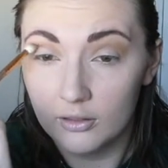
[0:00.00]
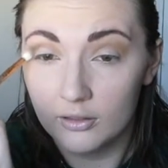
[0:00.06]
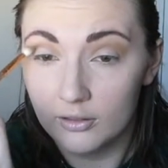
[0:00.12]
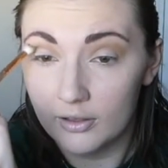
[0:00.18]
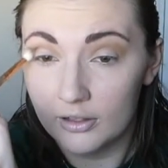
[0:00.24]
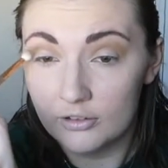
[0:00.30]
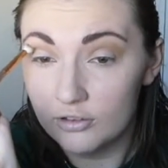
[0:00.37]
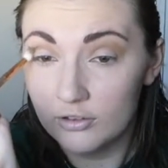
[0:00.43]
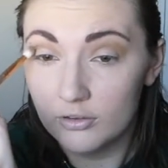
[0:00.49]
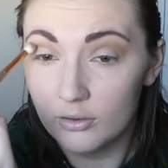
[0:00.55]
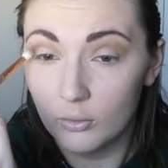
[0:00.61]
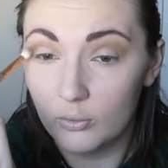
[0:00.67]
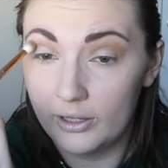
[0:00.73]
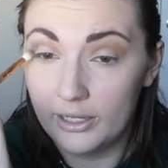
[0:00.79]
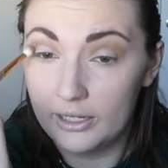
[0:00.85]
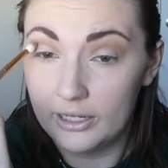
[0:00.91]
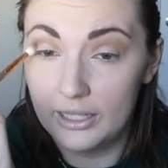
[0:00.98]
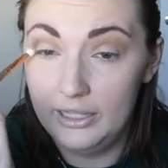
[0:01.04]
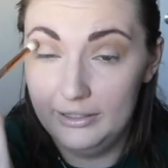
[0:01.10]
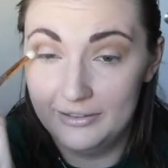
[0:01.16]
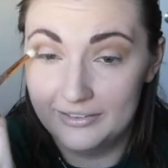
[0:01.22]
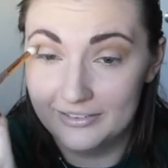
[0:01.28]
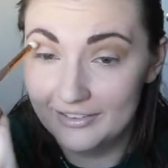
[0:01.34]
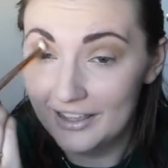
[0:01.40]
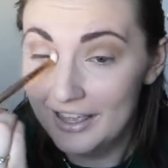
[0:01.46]
the way it
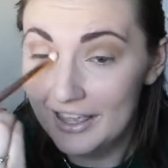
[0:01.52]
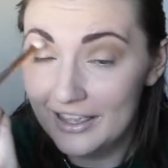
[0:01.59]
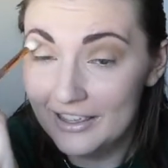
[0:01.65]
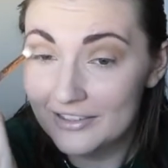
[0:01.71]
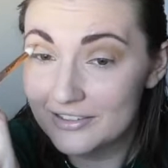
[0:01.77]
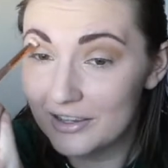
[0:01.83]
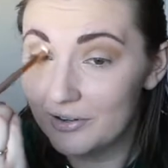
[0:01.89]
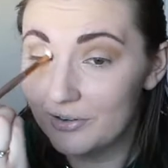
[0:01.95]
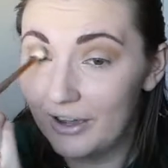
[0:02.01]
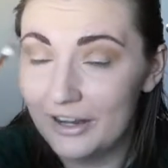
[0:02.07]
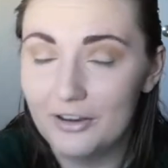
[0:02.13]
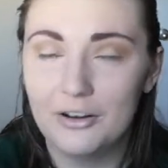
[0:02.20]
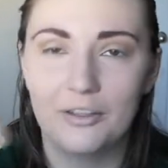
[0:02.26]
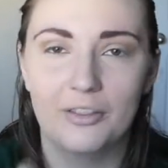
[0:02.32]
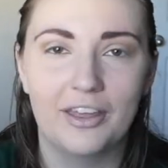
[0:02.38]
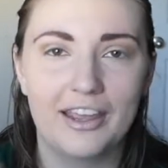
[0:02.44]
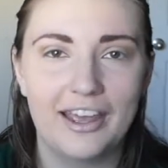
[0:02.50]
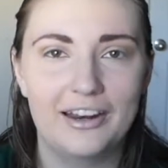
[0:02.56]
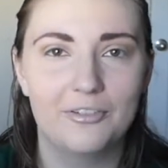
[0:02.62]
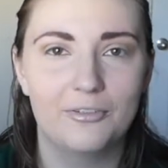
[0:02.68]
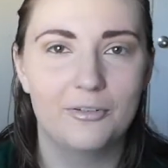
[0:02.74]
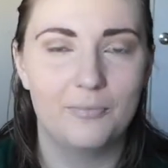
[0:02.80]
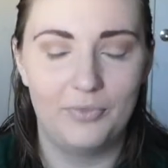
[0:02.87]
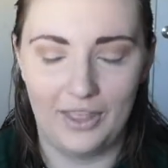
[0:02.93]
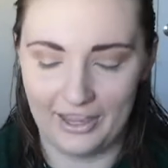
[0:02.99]
is. So, I don't know, that kind
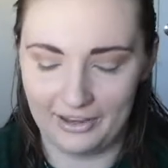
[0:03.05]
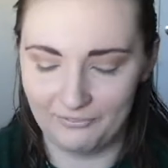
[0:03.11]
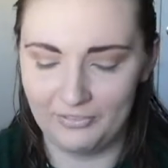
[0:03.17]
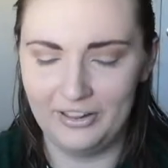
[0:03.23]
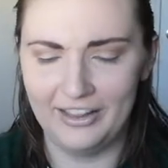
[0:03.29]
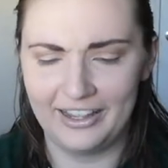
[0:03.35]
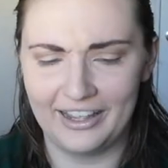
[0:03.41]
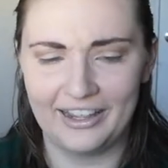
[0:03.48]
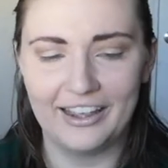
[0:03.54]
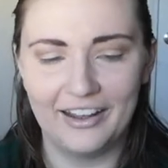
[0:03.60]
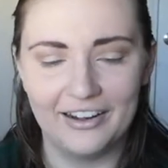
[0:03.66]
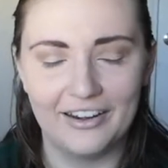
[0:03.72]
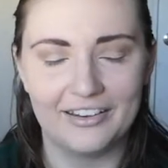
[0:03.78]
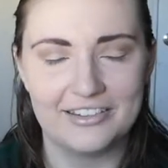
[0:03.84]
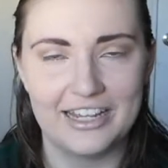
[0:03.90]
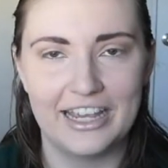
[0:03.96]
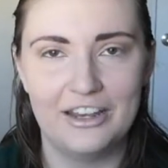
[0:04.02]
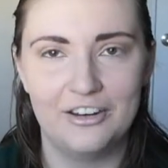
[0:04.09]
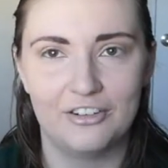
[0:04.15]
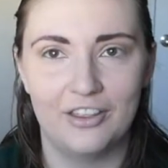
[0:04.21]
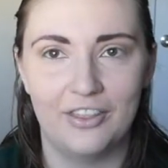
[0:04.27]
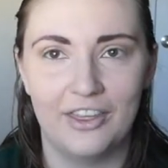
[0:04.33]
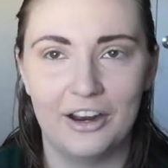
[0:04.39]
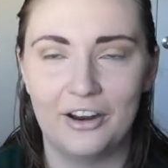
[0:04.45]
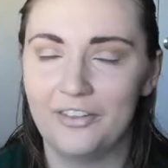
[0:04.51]
of, I feel like I caught on a
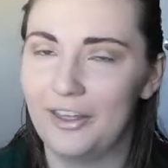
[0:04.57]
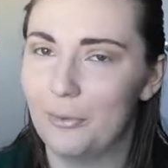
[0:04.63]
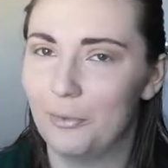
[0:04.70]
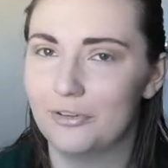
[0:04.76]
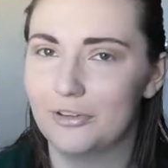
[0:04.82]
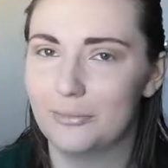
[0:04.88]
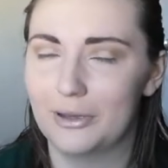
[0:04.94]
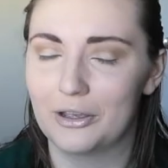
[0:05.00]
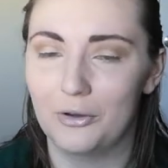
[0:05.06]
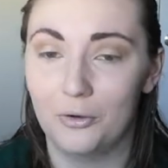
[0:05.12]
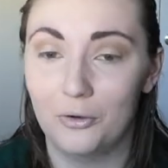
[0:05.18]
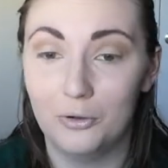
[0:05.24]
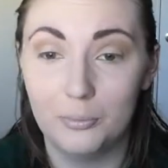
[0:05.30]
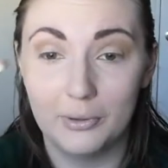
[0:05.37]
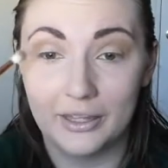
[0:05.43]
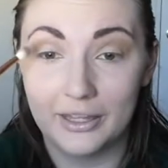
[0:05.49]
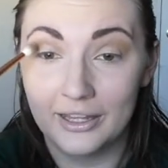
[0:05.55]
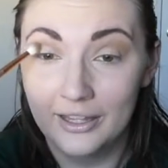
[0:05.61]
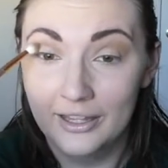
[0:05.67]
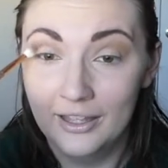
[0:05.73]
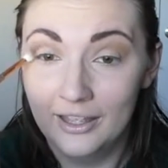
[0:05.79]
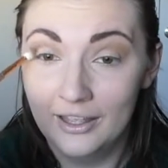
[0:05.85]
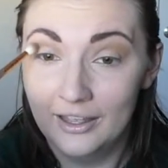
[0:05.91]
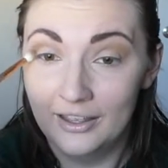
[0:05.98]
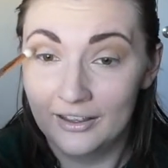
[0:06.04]
tangent there and that wasn't my goal, but
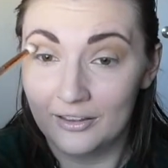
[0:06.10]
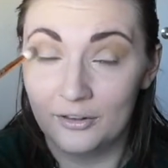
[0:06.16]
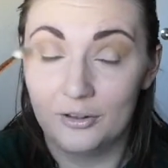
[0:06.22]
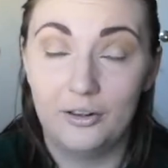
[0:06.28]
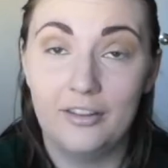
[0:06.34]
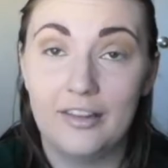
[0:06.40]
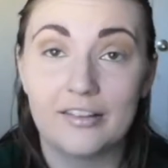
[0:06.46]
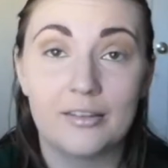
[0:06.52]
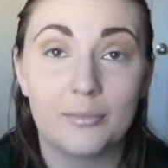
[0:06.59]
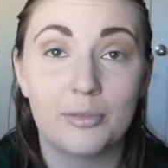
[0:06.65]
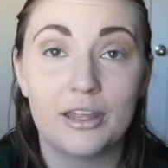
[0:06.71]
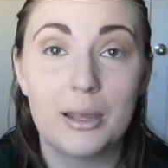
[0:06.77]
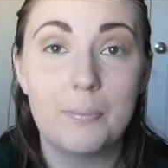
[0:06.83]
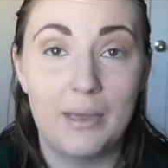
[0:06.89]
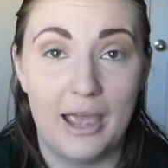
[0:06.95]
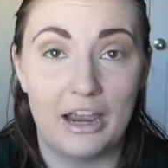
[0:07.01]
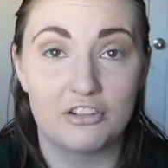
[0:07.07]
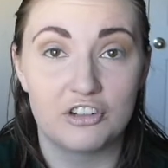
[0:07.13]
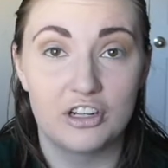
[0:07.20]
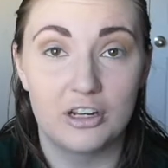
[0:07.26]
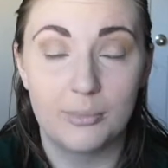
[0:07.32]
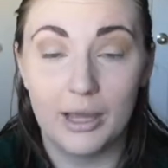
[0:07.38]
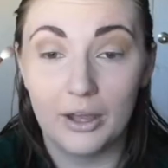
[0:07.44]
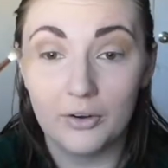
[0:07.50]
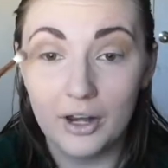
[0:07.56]
clearly that's something I'm
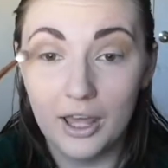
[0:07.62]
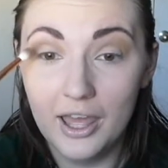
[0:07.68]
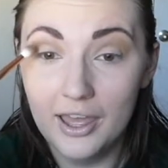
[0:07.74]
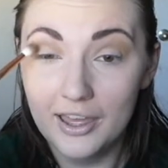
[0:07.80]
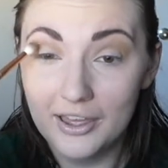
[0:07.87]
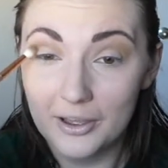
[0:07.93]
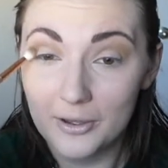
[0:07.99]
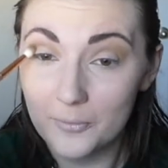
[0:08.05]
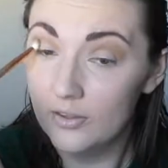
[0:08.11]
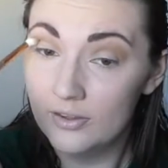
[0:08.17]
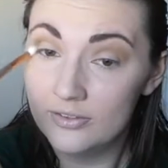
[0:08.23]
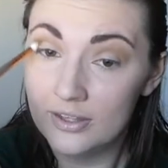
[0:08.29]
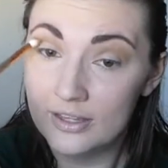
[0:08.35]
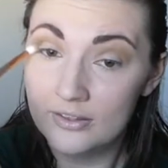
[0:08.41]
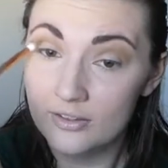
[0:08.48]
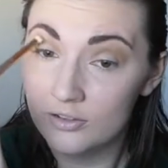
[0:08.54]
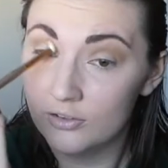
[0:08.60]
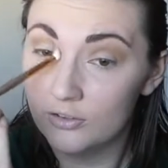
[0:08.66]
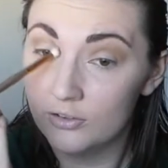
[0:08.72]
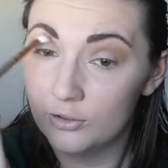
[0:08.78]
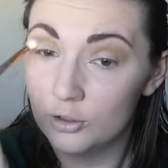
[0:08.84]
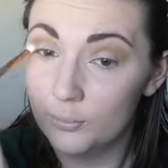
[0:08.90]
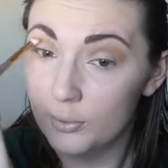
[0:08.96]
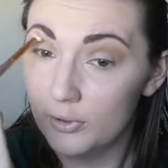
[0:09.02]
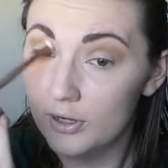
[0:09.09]
passionate about. This is a
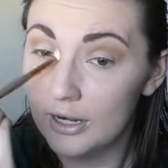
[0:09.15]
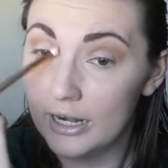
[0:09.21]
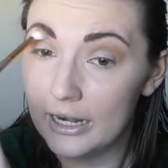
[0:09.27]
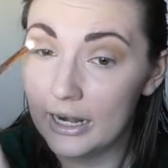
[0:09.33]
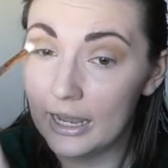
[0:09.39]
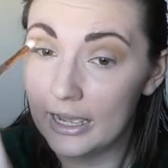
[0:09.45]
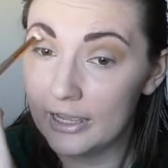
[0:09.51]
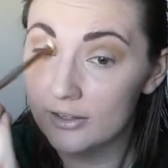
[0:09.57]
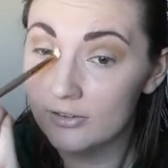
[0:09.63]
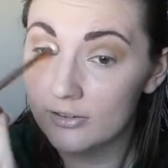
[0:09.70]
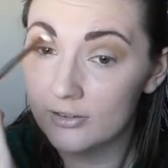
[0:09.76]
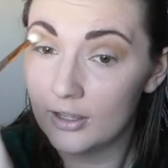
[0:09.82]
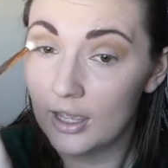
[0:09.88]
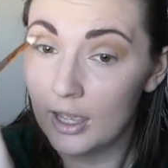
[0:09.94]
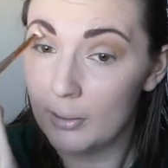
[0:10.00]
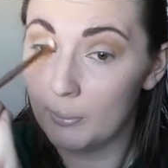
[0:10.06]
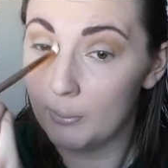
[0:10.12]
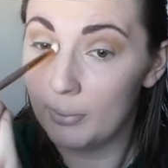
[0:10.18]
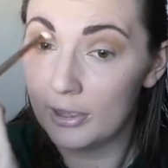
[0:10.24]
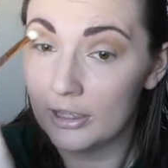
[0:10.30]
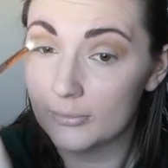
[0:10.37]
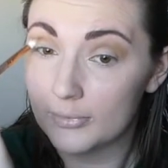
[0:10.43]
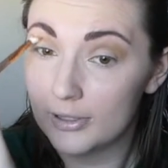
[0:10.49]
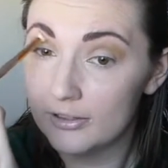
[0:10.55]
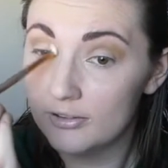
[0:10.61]
super nice and
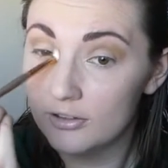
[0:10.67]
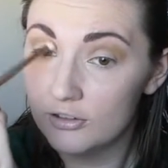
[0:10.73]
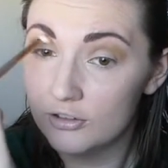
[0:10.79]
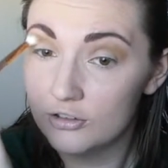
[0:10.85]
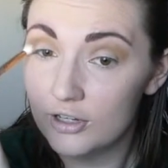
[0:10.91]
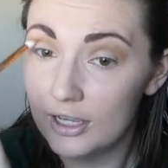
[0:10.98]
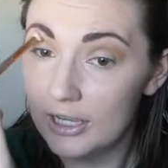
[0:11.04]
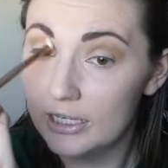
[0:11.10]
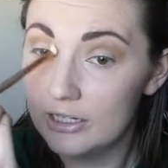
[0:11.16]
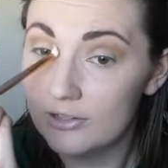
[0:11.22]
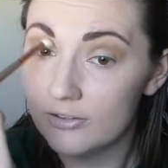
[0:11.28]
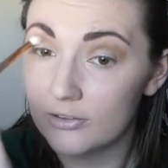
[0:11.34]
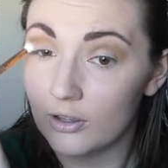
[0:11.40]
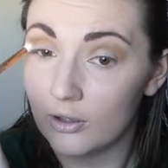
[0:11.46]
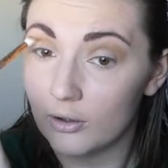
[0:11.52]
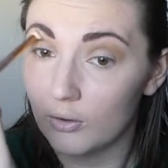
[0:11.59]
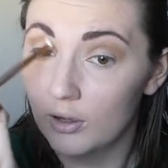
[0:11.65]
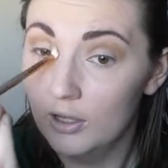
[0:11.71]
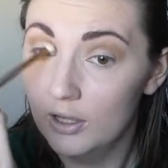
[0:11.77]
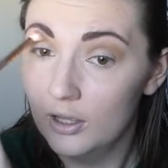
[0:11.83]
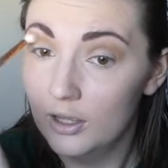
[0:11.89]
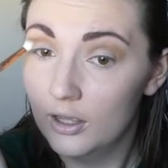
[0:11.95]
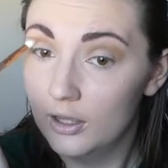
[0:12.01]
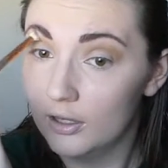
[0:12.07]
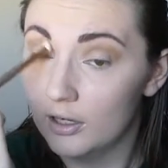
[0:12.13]
pigmented shade, so,
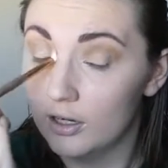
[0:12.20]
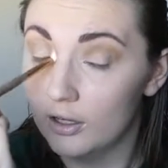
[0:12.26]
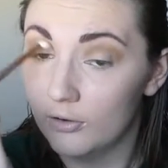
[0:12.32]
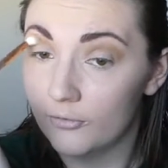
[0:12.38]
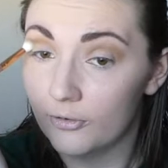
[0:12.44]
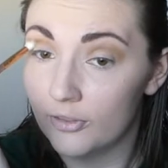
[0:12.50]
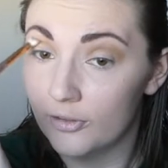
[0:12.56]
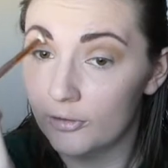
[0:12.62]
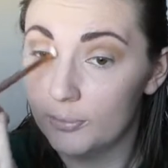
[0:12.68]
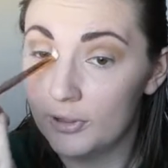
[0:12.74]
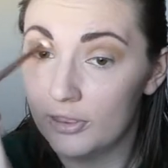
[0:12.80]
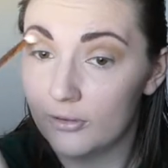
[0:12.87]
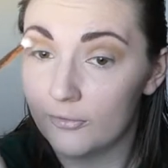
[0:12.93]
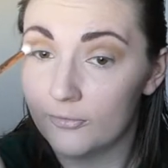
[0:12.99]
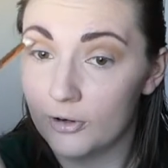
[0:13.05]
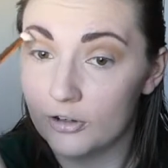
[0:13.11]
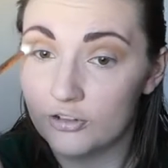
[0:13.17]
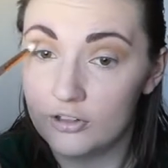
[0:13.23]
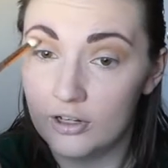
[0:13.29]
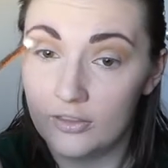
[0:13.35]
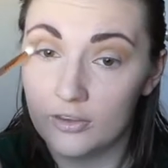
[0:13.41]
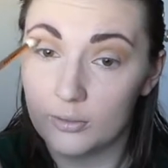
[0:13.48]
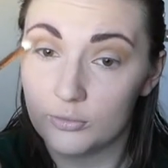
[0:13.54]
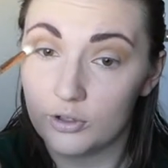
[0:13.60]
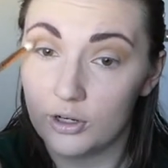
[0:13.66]
you know, for this being the first
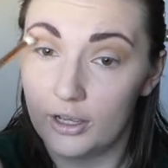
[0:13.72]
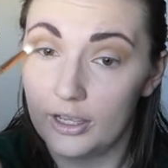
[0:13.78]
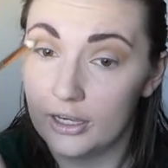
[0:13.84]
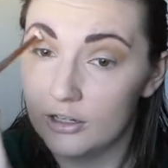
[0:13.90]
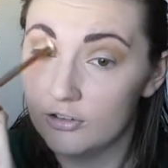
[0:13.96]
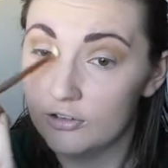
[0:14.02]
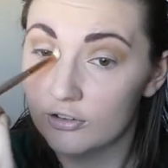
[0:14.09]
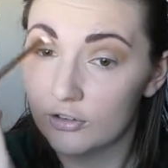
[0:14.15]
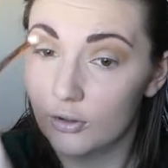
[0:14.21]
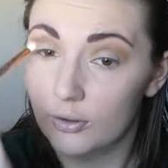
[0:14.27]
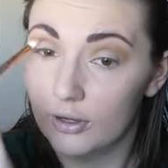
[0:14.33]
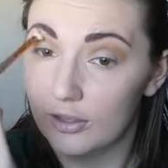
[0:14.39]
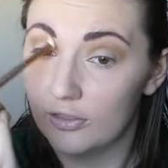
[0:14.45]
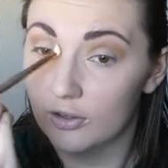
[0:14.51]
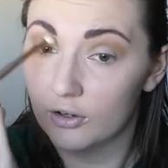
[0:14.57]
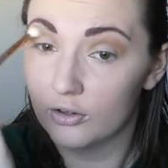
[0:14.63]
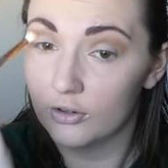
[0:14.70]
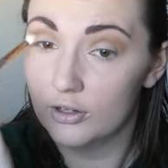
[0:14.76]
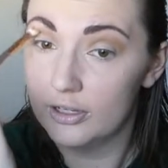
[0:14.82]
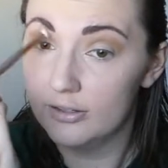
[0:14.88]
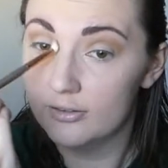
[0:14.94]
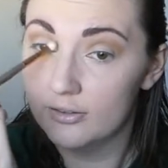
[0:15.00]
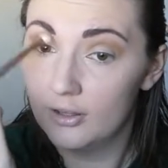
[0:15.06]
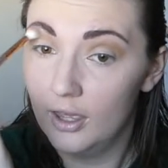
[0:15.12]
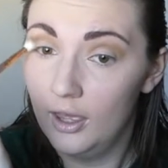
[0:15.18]
shade that I'm trying and it's just going in the
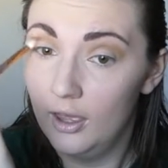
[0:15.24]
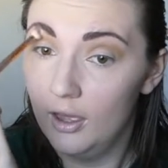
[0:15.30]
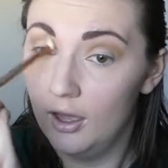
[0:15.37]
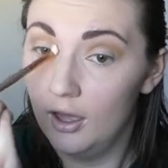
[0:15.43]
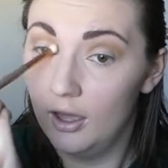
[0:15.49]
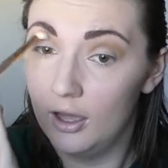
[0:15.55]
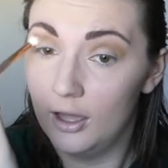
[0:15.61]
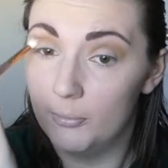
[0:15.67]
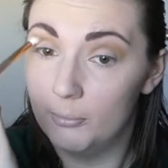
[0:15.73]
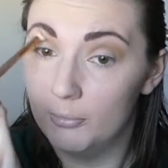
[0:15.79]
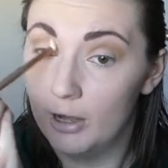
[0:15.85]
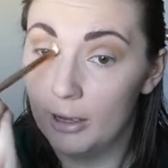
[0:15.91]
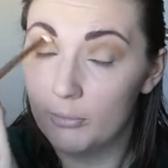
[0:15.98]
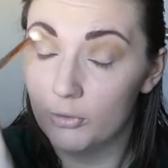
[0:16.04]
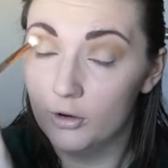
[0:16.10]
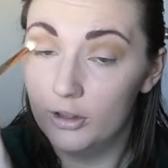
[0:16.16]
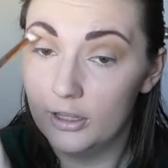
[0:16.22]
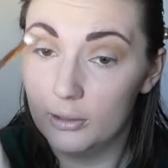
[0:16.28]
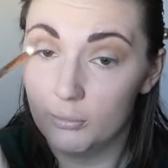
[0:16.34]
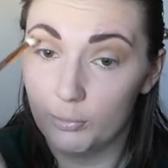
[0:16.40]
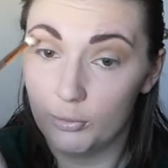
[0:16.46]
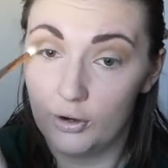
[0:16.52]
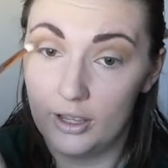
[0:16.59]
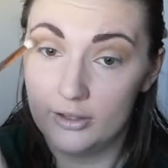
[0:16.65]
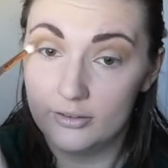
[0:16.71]
crease, I'm really
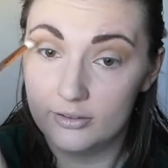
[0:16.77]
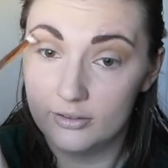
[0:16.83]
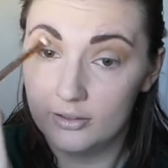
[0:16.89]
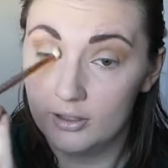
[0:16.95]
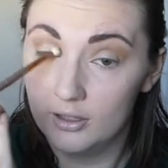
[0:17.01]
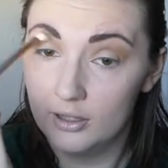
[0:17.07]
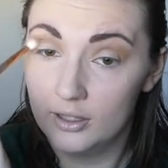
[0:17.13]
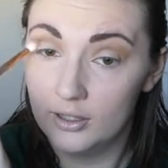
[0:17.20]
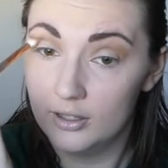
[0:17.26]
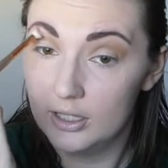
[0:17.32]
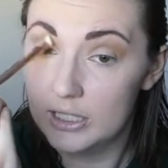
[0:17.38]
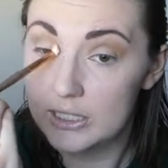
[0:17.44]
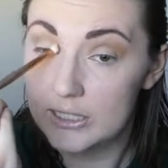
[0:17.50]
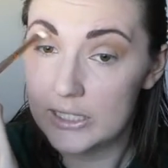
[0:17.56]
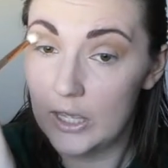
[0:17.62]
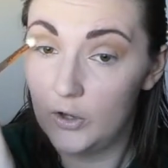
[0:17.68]
impressed so